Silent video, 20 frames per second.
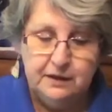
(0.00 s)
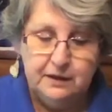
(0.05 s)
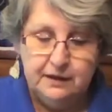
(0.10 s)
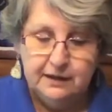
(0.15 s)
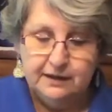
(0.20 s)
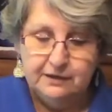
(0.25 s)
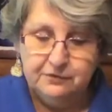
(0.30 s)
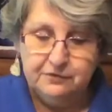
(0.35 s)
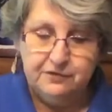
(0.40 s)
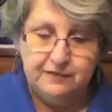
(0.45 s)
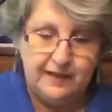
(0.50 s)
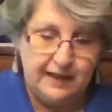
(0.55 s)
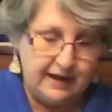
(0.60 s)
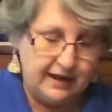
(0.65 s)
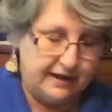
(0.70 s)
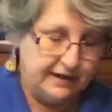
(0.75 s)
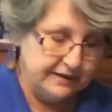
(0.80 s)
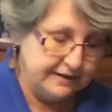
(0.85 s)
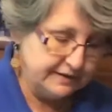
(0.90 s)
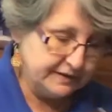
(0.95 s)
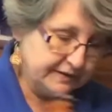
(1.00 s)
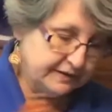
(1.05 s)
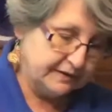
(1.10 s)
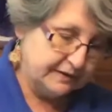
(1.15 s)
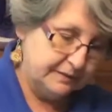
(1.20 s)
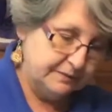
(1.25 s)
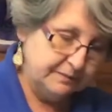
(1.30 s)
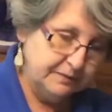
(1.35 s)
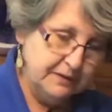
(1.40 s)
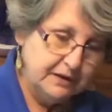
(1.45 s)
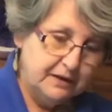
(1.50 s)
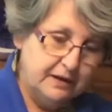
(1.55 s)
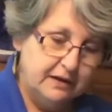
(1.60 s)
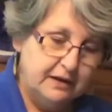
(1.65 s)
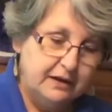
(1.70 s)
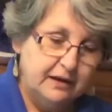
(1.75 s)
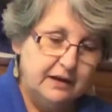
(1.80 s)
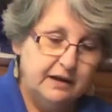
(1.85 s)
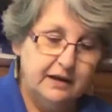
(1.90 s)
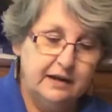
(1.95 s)
It flies.
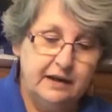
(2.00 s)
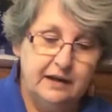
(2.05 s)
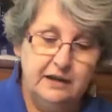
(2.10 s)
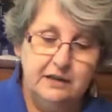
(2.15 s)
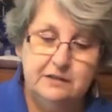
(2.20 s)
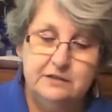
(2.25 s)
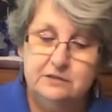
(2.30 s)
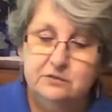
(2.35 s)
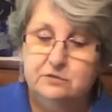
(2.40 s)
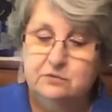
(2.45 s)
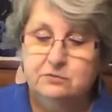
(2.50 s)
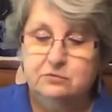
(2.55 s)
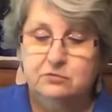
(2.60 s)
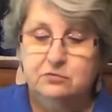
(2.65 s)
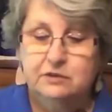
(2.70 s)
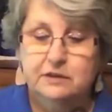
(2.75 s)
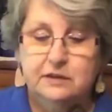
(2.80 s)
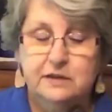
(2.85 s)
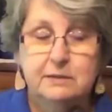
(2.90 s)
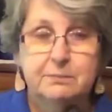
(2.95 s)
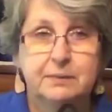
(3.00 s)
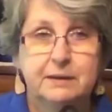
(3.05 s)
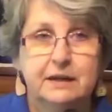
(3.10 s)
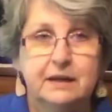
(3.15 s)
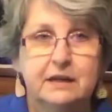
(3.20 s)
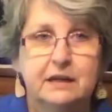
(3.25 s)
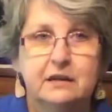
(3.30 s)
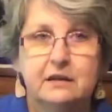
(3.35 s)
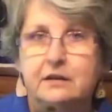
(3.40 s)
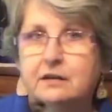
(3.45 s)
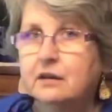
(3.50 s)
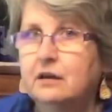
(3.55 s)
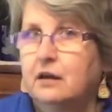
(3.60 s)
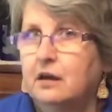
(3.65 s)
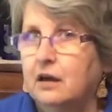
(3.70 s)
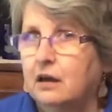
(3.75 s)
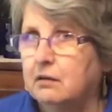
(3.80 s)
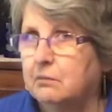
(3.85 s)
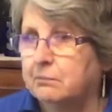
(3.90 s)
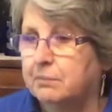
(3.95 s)
It has really big
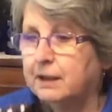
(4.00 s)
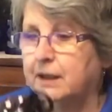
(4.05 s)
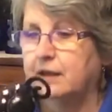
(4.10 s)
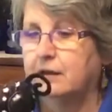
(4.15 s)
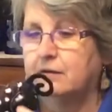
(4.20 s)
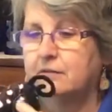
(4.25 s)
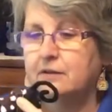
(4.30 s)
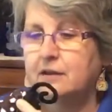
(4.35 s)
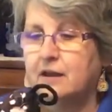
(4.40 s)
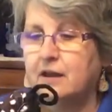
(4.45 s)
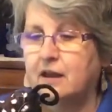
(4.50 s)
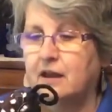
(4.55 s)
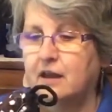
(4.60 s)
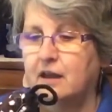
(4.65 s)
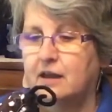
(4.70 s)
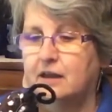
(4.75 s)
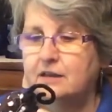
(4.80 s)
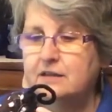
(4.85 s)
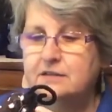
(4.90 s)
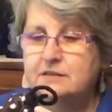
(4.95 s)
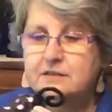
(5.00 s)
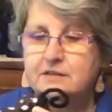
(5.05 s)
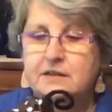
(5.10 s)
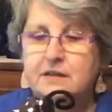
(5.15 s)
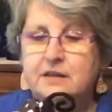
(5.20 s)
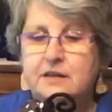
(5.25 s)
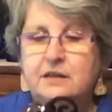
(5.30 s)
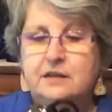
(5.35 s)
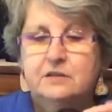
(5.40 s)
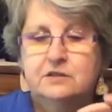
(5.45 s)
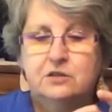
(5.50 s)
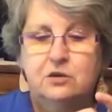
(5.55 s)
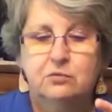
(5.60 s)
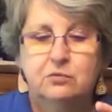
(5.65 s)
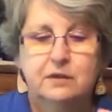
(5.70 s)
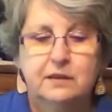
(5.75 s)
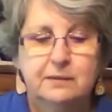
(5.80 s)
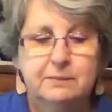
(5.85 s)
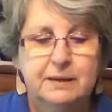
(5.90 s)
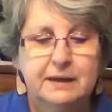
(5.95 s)
compound eyes. So
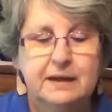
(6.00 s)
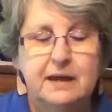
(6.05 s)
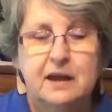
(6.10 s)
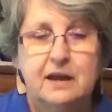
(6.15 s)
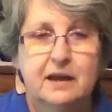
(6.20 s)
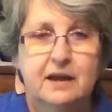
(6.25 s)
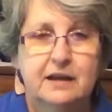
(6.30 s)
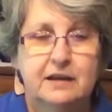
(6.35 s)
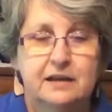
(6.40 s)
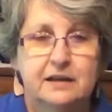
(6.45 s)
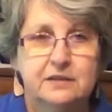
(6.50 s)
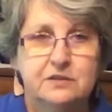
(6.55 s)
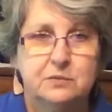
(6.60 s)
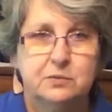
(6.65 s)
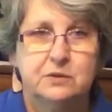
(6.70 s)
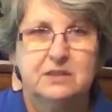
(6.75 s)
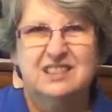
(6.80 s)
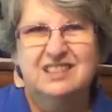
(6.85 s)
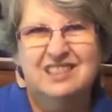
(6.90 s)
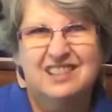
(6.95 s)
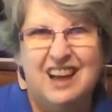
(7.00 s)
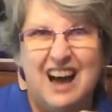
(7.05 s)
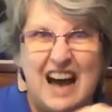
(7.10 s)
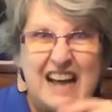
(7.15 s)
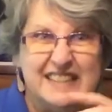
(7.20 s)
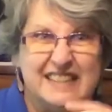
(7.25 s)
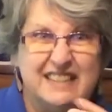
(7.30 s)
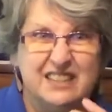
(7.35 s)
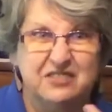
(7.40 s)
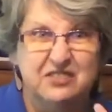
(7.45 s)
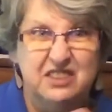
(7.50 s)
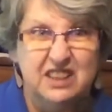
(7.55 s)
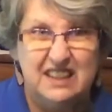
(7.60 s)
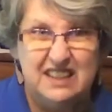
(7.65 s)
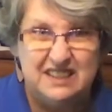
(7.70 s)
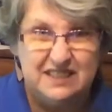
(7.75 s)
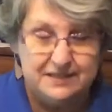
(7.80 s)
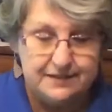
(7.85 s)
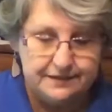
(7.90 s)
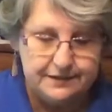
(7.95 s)
really big eyes with lots of
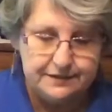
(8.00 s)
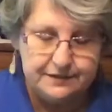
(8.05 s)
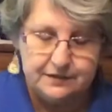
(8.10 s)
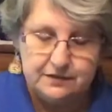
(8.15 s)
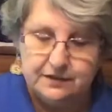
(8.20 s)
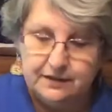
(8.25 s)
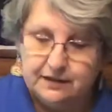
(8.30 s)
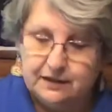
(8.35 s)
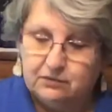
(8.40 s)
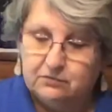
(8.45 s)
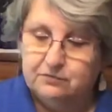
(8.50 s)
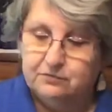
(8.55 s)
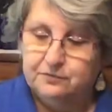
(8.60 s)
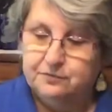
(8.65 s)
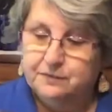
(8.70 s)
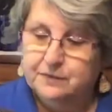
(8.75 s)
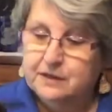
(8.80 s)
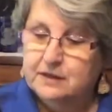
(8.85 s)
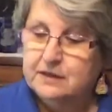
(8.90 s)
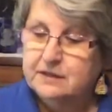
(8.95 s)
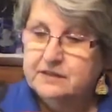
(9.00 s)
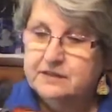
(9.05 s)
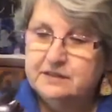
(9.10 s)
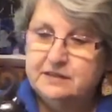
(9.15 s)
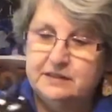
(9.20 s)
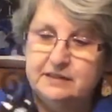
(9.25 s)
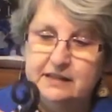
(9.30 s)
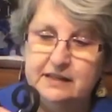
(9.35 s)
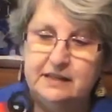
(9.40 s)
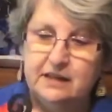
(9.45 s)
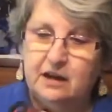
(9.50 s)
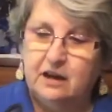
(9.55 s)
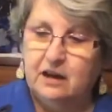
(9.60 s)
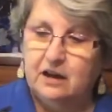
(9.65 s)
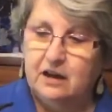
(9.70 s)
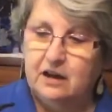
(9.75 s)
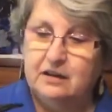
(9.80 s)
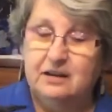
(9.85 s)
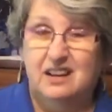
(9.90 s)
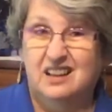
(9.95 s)
lenses so they can see
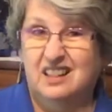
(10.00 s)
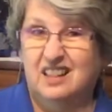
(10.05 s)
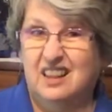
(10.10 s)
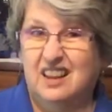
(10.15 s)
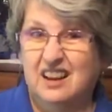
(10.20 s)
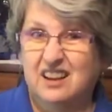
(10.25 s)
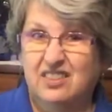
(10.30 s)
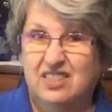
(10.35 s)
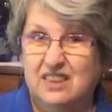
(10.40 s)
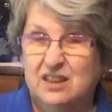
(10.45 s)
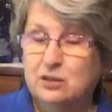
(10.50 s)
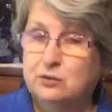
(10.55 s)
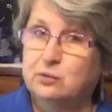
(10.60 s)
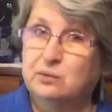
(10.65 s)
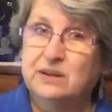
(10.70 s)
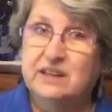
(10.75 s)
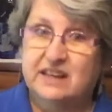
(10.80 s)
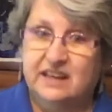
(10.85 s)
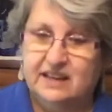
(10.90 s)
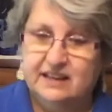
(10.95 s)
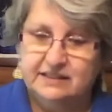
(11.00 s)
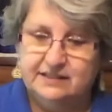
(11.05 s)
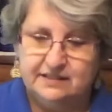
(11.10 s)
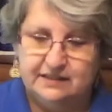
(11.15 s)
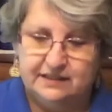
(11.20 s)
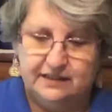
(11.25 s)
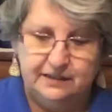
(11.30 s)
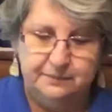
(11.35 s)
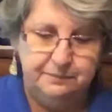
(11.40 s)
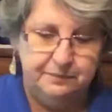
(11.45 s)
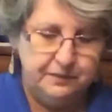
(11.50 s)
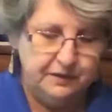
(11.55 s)
a lot of things we can't see.